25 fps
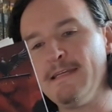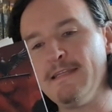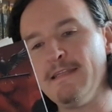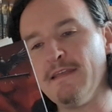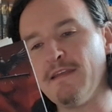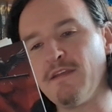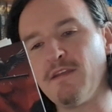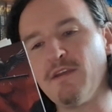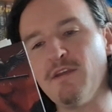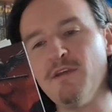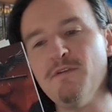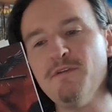
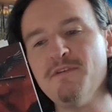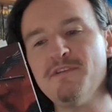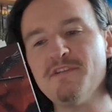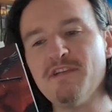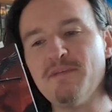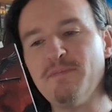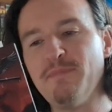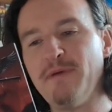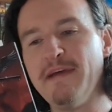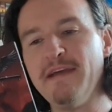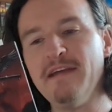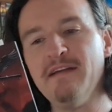The crowds
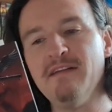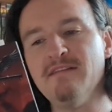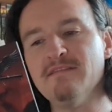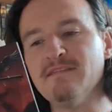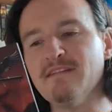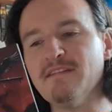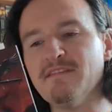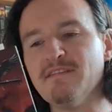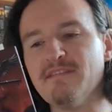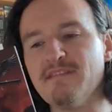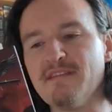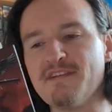had piled
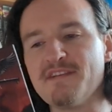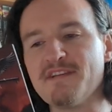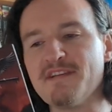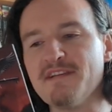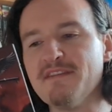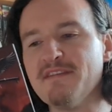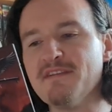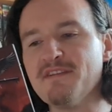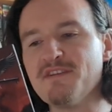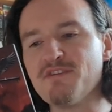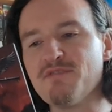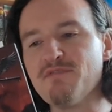into the
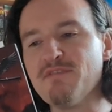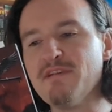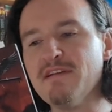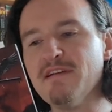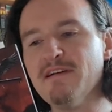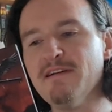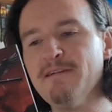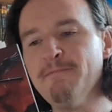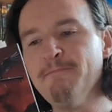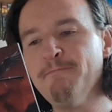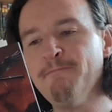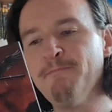city's
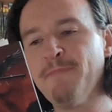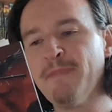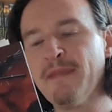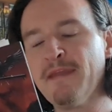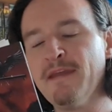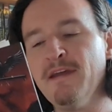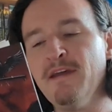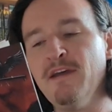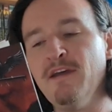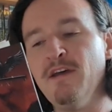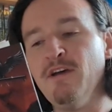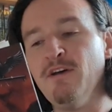arena,
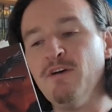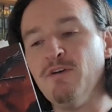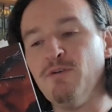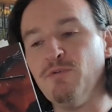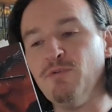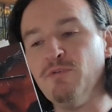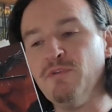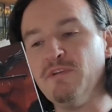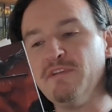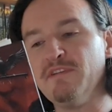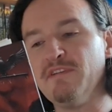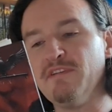
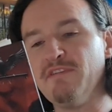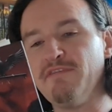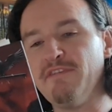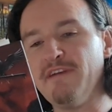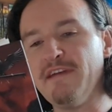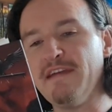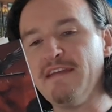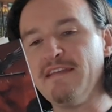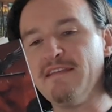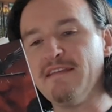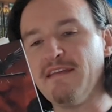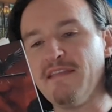only to
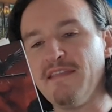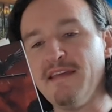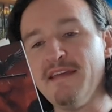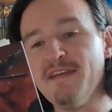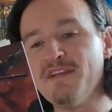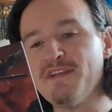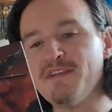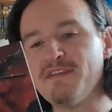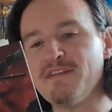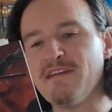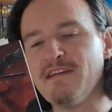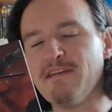find that
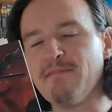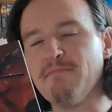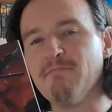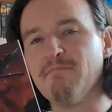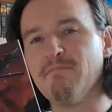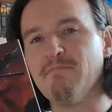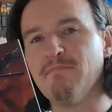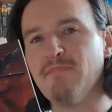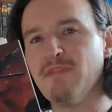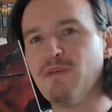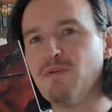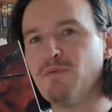this
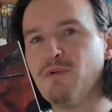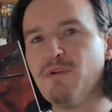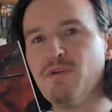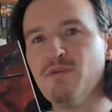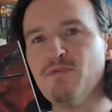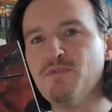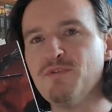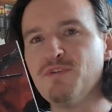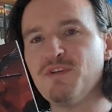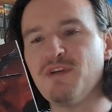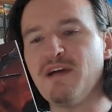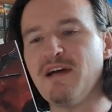time there were
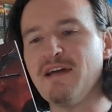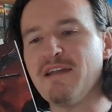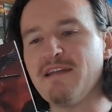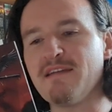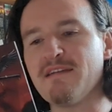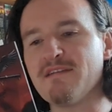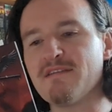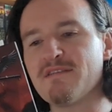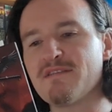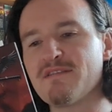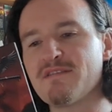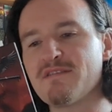no
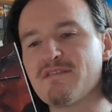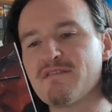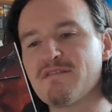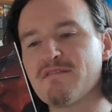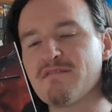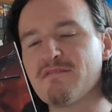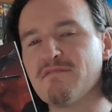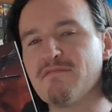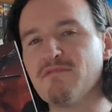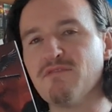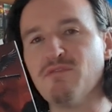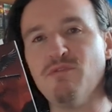chariots,
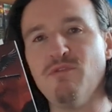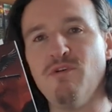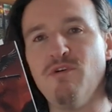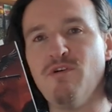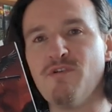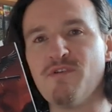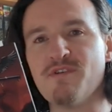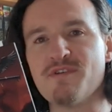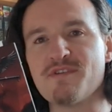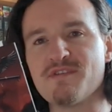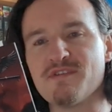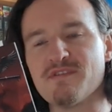no
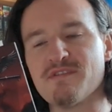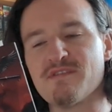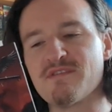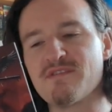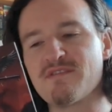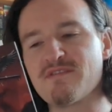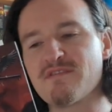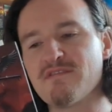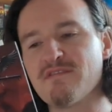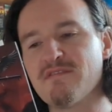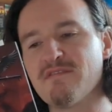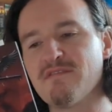
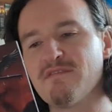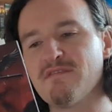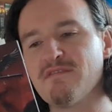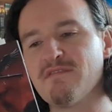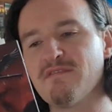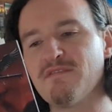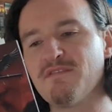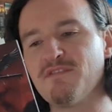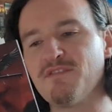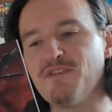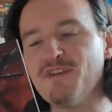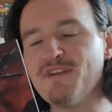horses,
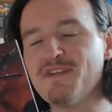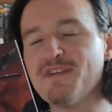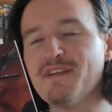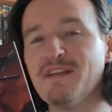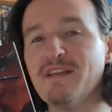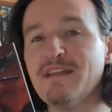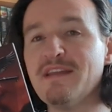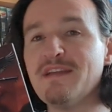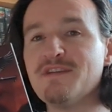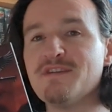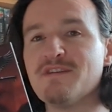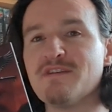just a
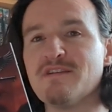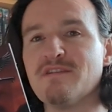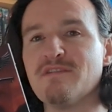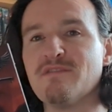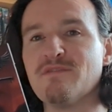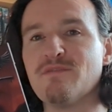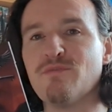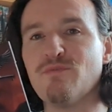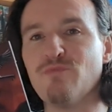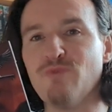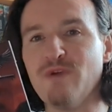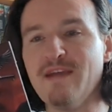legion
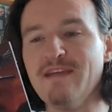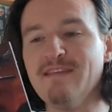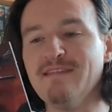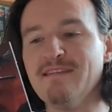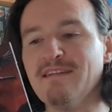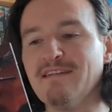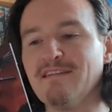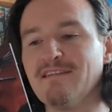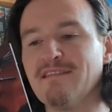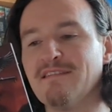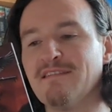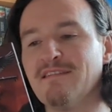
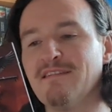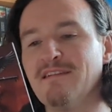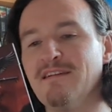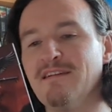waiting,